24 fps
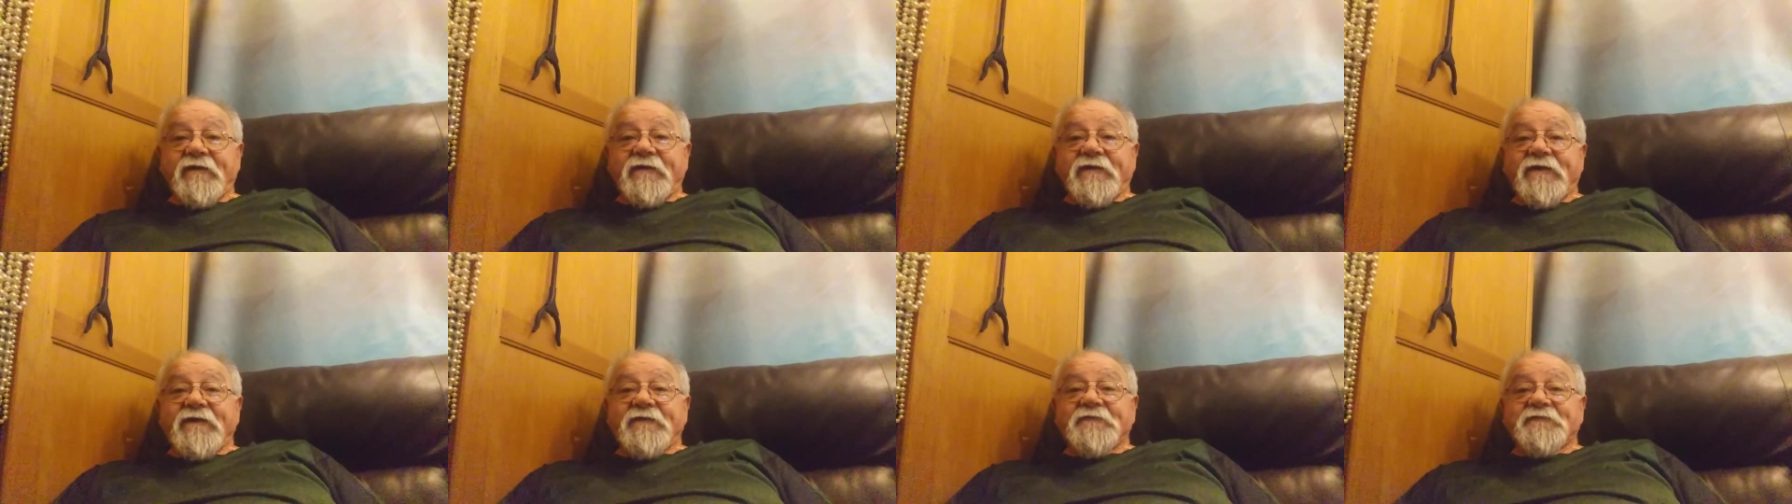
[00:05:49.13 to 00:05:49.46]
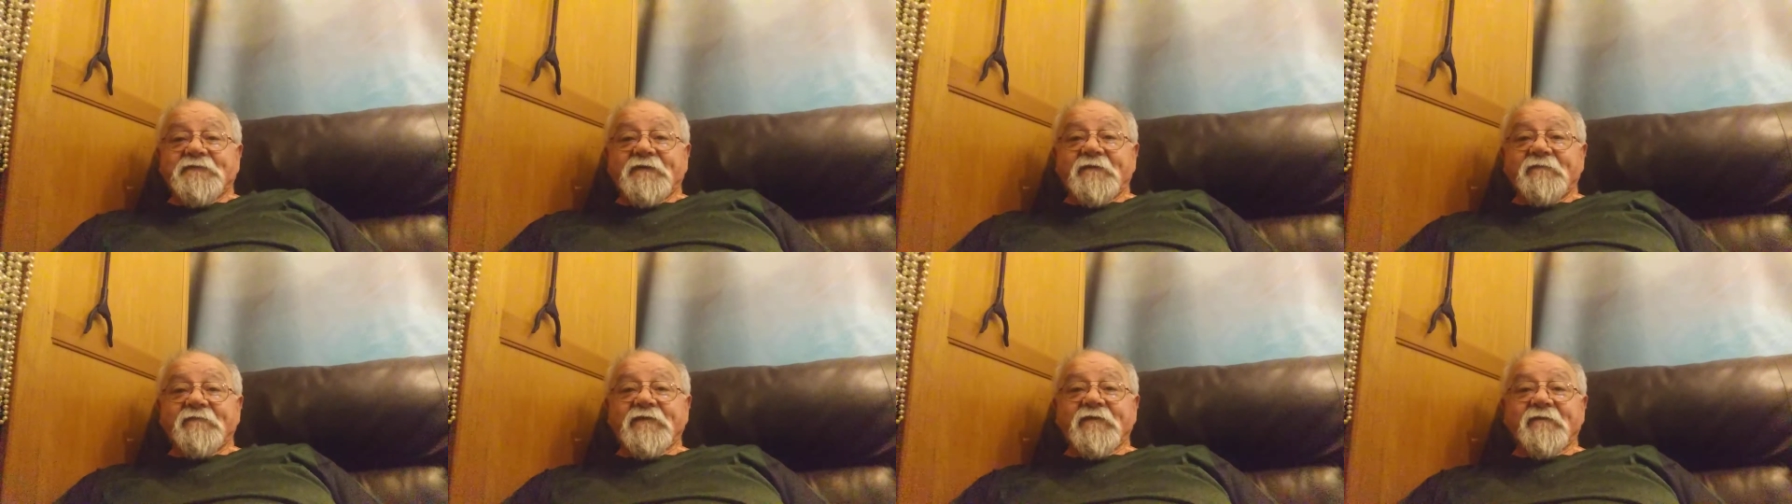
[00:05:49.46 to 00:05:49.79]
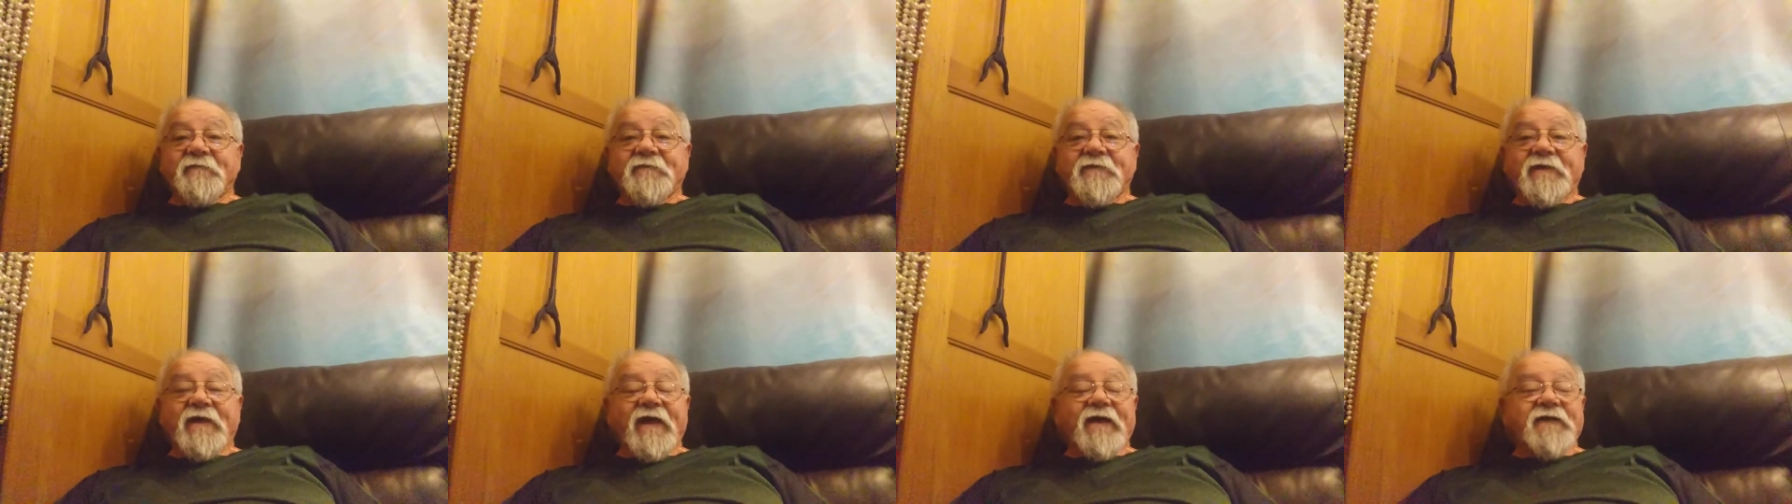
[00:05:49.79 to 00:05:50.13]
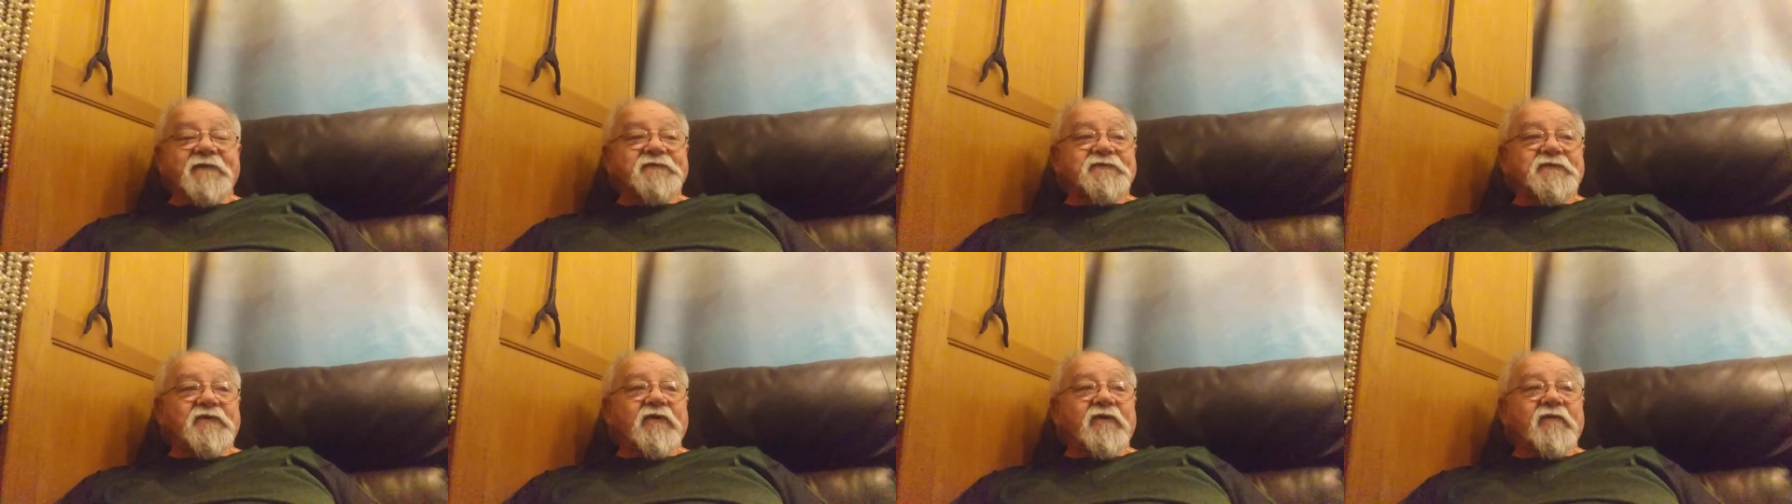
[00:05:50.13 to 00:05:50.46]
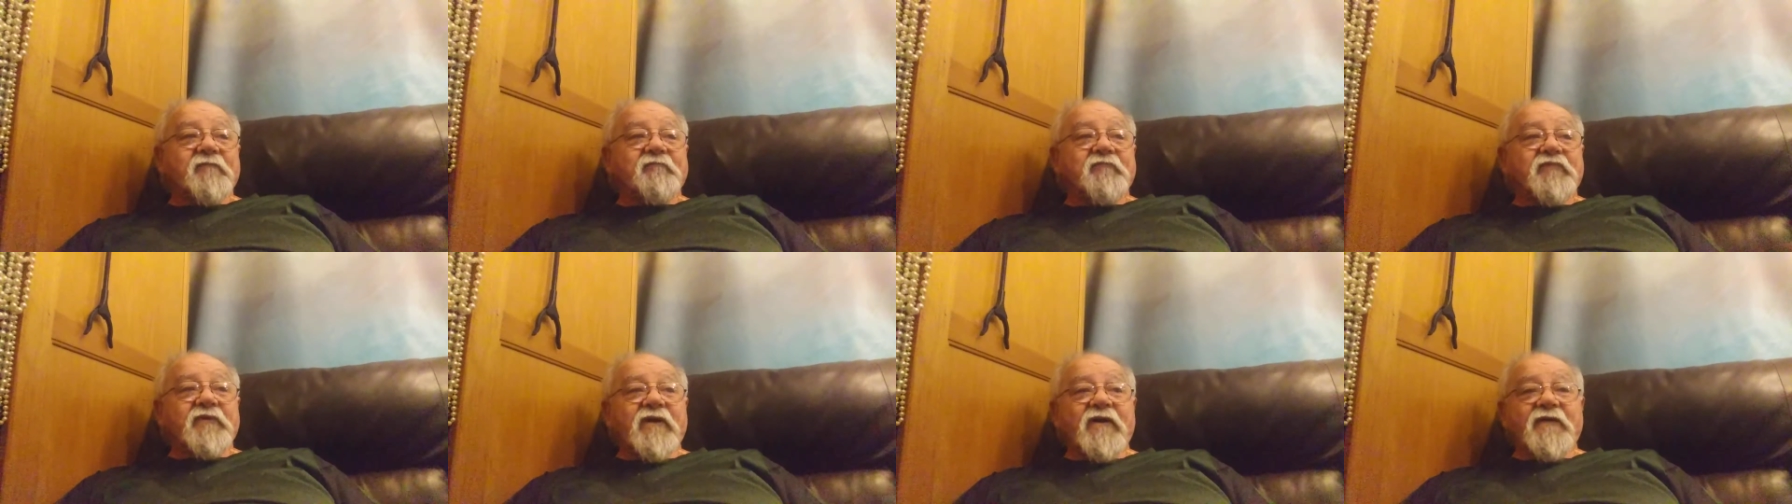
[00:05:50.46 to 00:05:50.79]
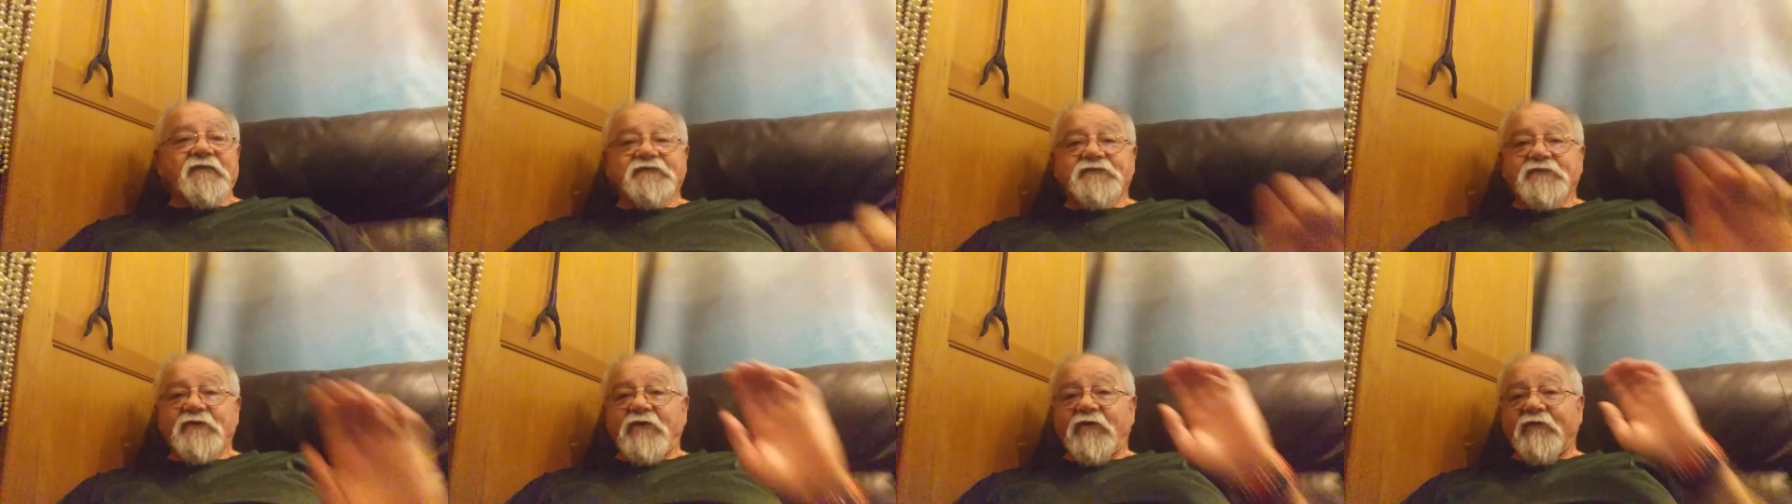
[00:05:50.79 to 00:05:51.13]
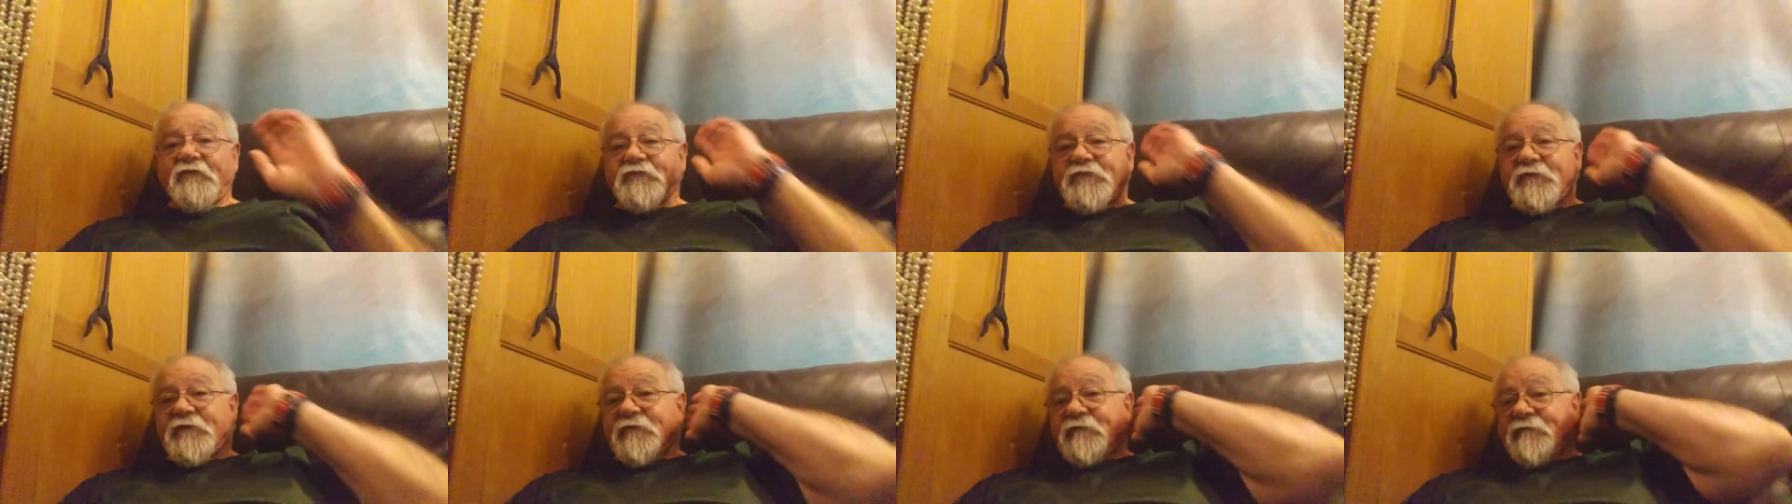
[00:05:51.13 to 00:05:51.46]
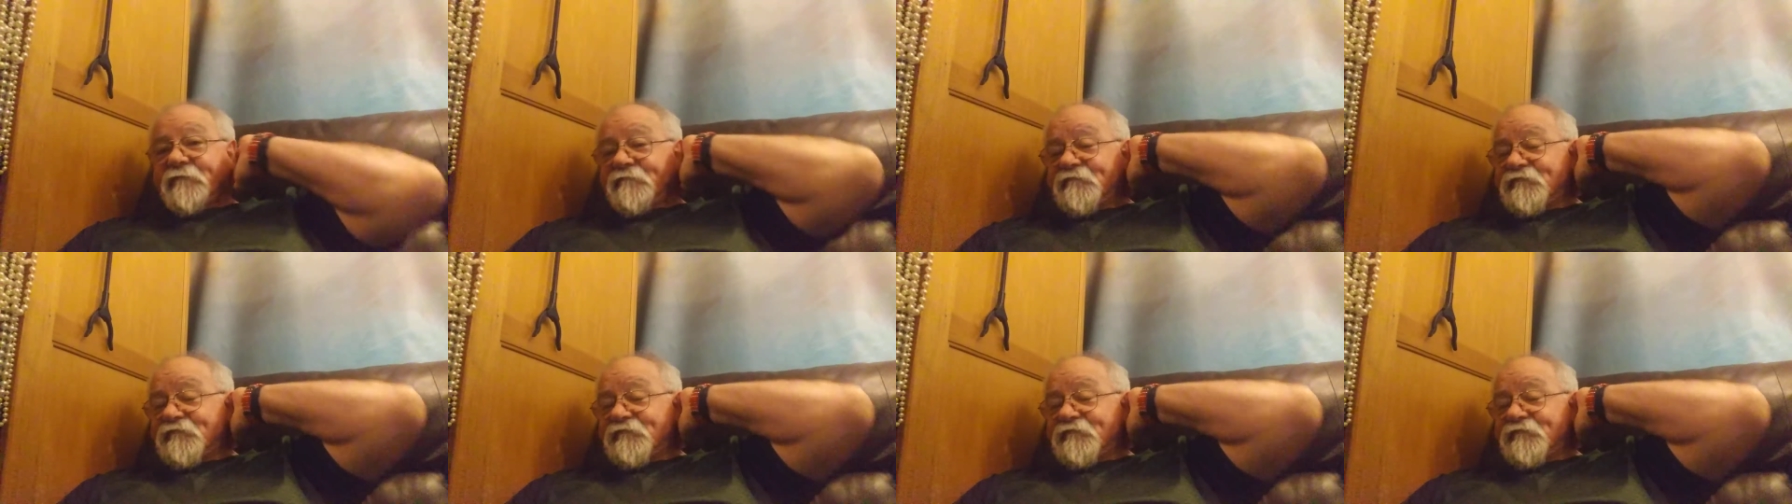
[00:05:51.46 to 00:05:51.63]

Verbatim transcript: get some of cast iron pops out there.